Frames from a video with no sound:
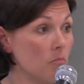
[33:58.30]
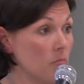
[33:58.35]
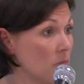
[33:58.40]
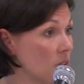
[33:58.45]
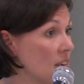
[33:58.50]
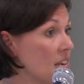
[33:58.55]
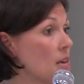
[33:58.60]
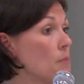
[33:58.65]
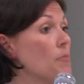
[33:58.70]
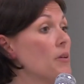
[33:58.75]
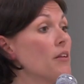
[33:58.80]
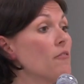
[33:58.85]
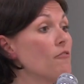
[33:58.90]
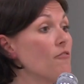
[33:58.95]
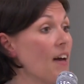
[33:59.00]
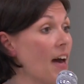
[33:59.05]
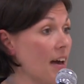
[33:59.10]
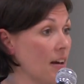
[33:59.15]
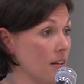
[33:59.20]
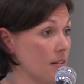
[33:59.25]
keep in
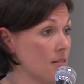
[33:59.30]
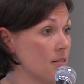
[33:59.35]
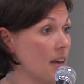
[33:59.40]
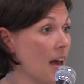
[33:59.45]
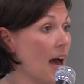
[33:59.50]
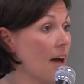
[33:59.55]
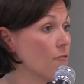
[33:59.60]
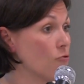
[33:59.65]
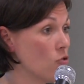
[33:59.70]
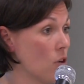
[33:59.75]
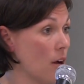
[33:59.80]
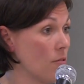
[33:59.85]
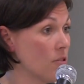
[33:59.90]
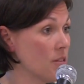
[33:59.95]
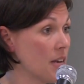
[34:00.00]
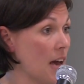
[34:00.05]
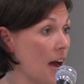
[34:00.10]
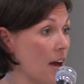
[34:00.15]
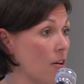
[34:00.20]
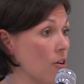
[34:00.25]
effect after I
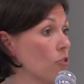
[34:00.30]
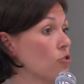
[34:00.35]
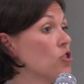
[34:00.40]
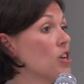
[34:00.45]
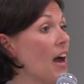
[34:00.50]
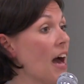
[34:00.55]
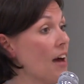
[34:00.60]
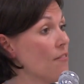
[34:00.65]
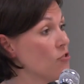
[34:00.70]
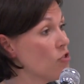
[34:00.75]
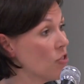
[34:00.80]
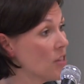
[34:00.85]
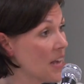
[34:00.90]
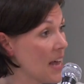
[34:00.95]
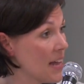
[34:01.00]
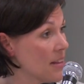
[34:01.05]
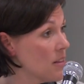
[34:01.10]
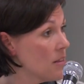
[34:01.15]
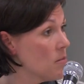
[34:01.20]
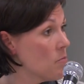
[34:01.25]
retire? Do you have till the
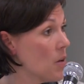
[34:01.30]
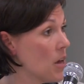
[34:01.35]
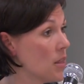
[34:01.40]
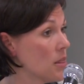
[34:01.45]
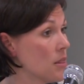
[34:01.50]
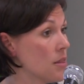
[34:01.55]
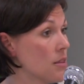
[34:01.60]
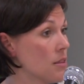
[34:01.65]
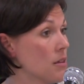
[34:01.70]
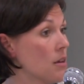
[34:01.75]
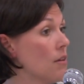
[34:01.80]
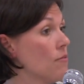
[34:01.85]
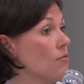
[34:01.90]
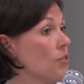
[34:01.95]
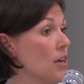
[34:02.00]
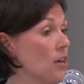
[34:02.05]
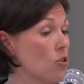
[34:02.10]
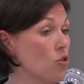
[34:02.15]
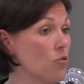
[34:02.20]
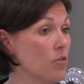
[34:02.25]
end of the month
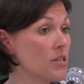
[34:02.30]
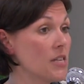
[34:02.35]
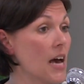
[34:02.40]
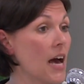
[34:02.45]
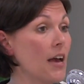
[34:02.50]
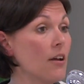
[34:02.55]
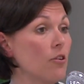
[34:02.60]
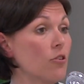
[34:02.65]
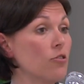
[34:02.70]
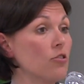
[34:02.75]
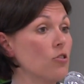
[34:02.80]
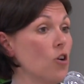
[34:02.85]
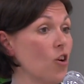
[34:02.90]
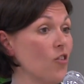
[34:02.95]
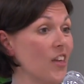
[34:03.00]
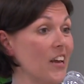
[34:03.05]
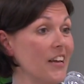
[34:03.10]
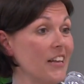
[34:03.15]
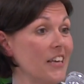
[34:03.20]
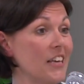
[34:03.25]
that you retired? Are
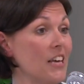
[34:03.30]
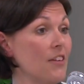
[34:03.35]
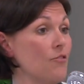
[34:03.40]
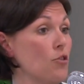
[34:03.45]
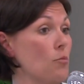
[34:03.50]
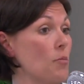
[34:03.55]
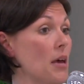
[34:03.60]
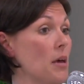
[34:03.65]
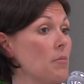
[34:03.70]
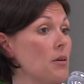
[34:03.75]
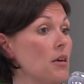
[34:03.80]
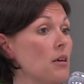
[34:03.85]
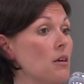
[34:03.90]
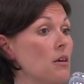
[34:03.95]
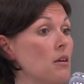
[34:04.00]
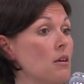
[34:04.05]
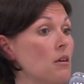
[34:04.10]
they going to give you maybe